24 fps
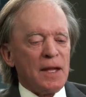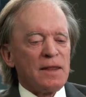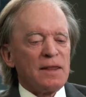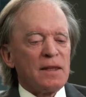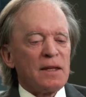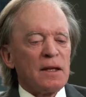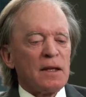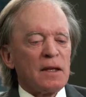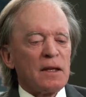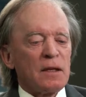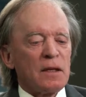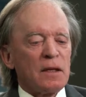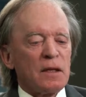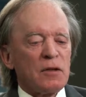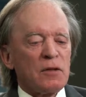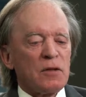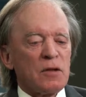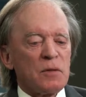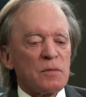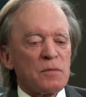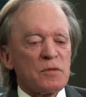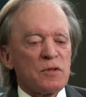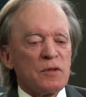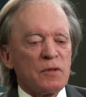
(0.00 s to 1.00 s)
in
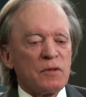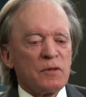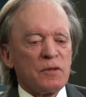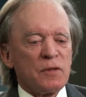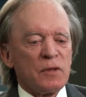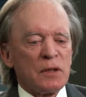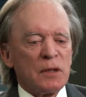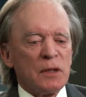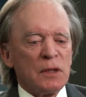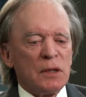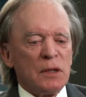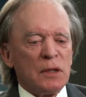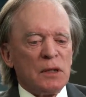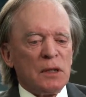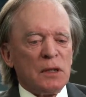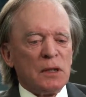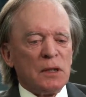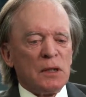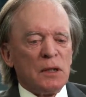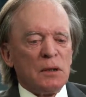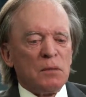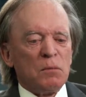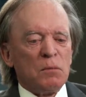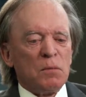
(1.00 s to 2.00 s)
terms of
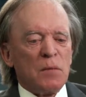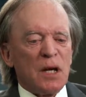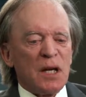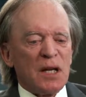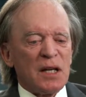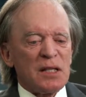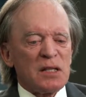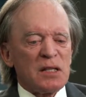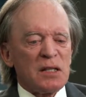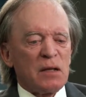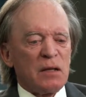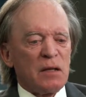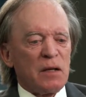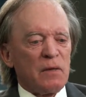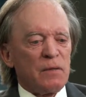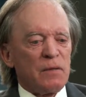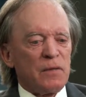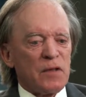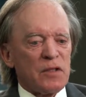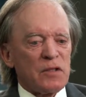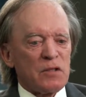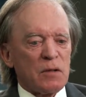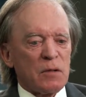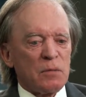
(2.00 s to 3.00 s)
monetary and
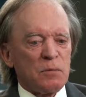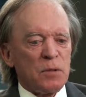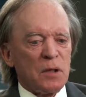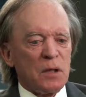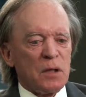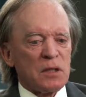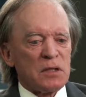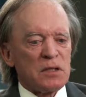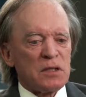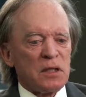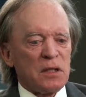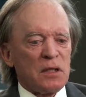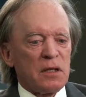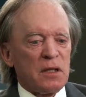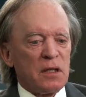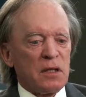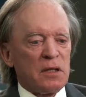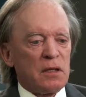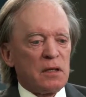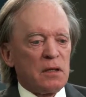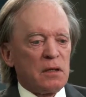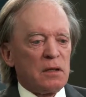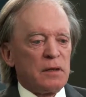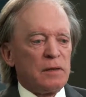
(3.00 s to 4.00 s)
fiscal policy
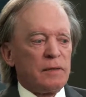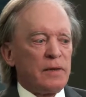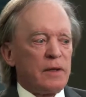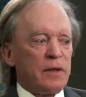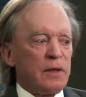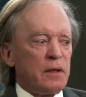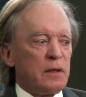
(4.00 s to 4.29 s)
that they're